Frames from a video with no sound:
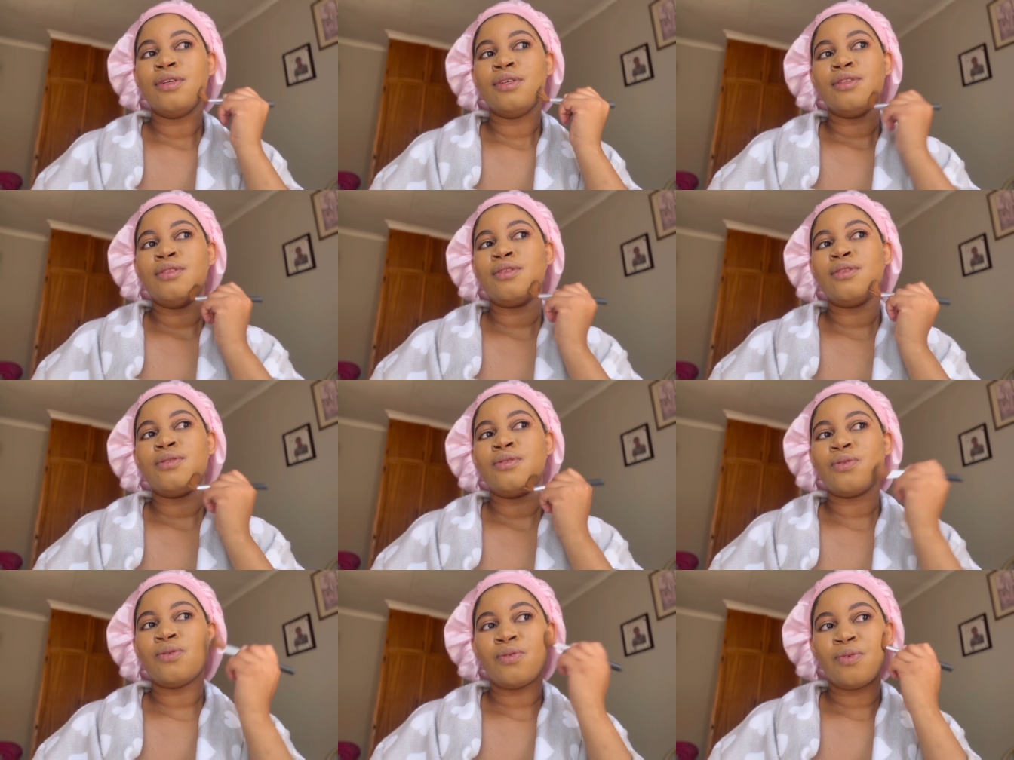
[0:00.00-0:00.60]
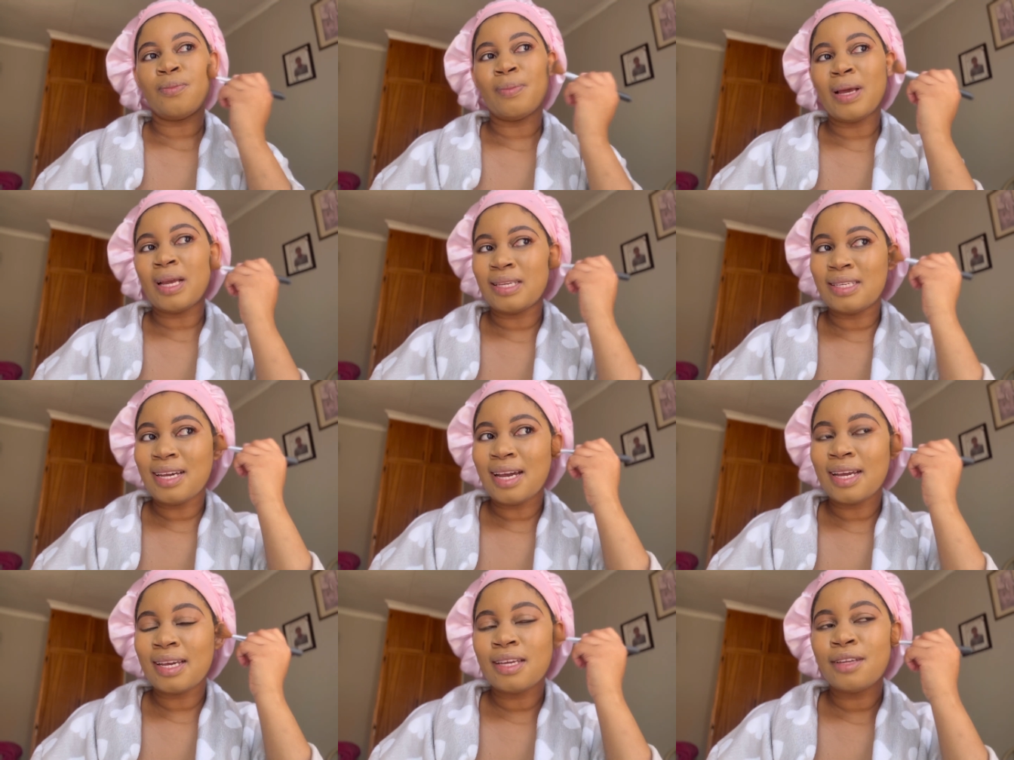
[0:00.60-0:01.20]
so my
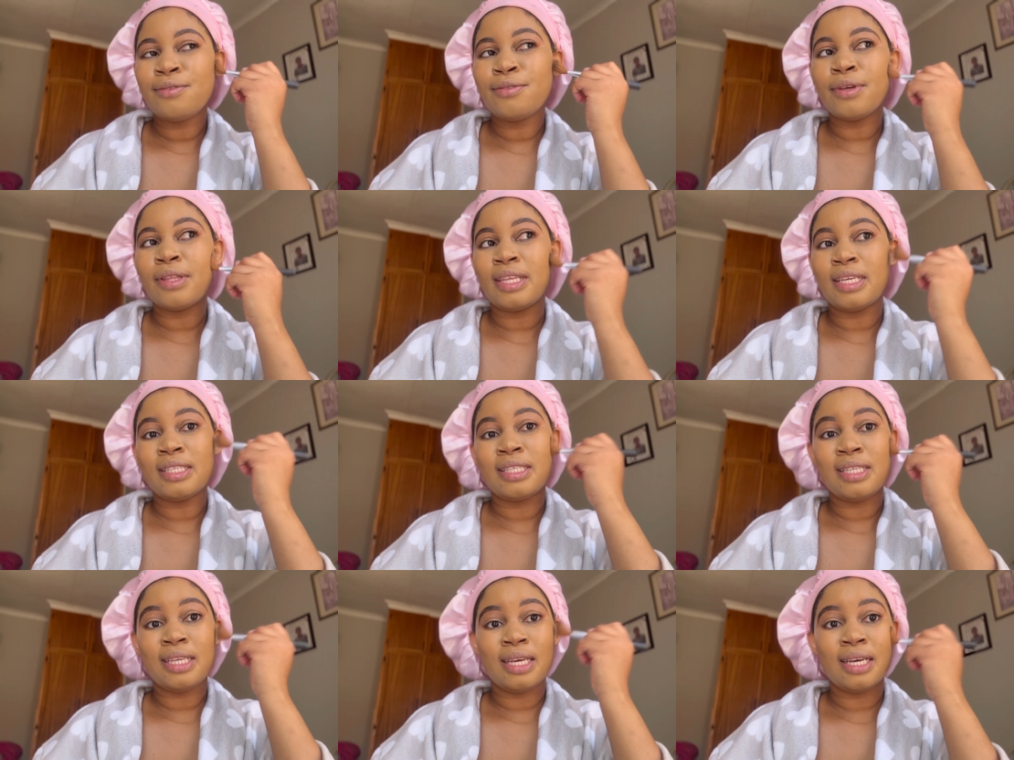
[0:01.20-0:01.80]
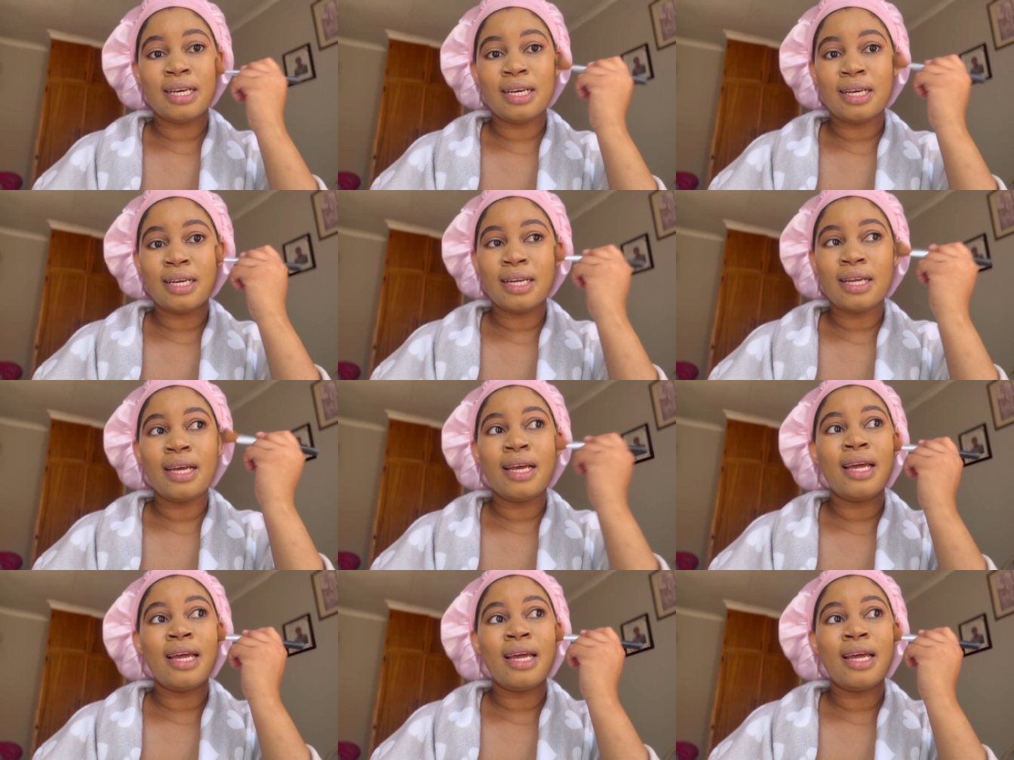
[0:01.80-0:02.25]
target for this year